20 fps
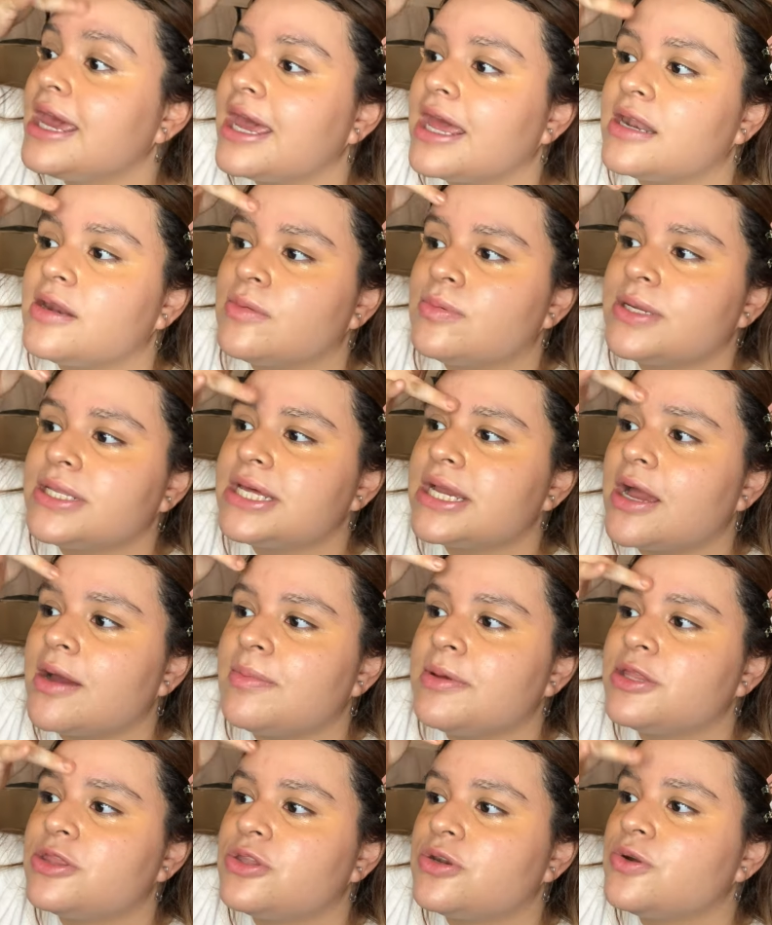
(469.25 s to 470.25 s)
And it really
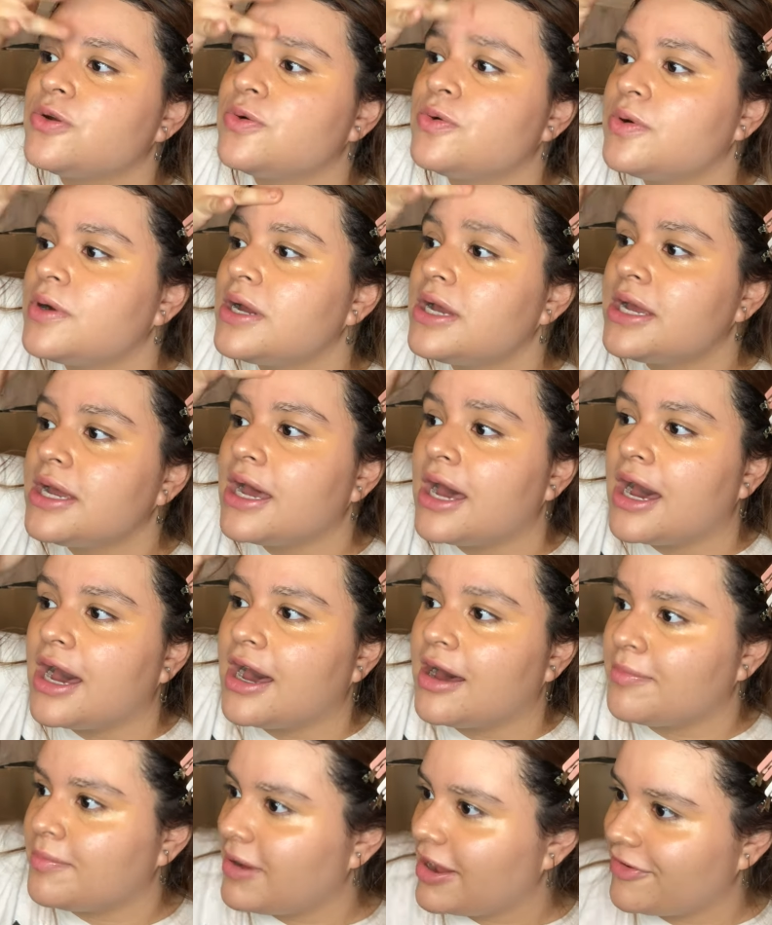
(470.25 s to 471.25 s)
got me through
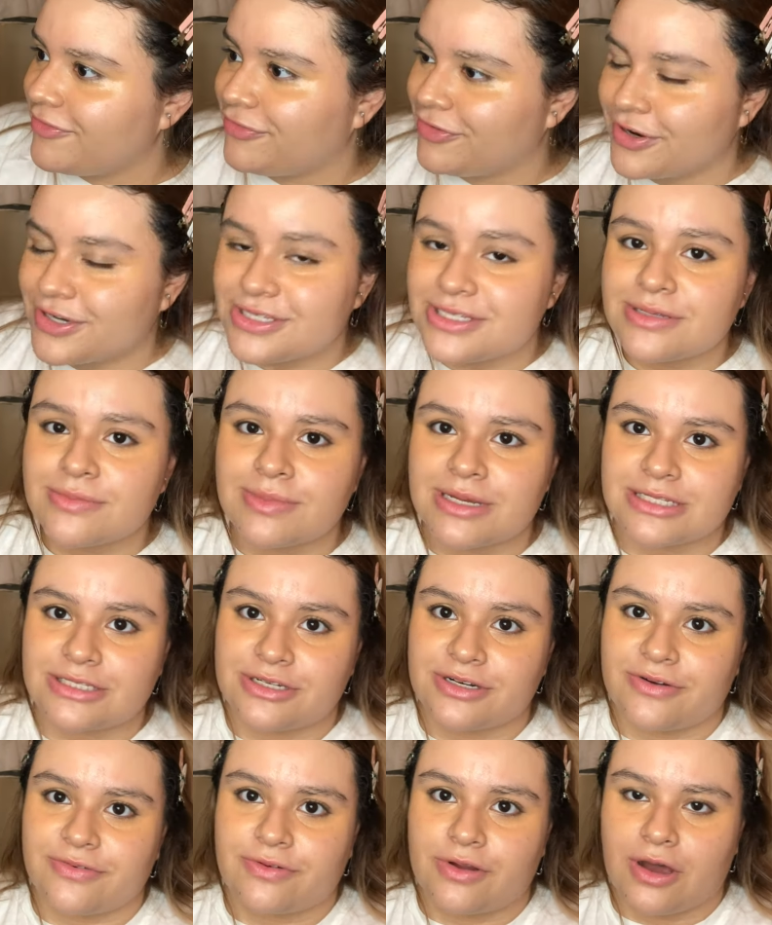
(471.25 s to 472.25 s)
my first
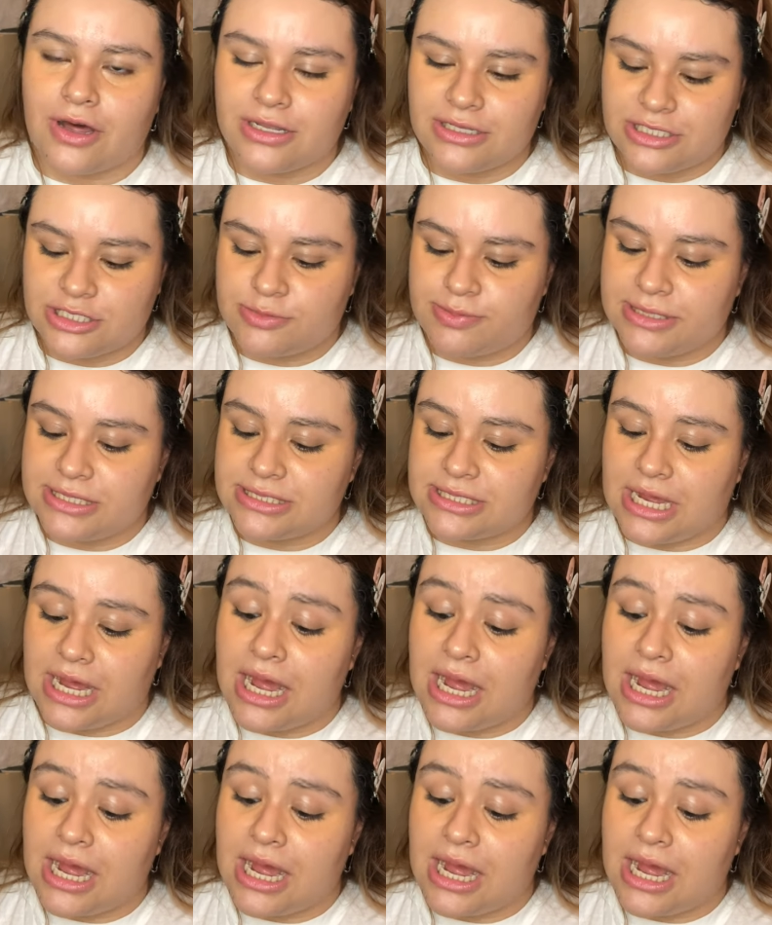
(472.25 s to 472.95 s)
semester of college because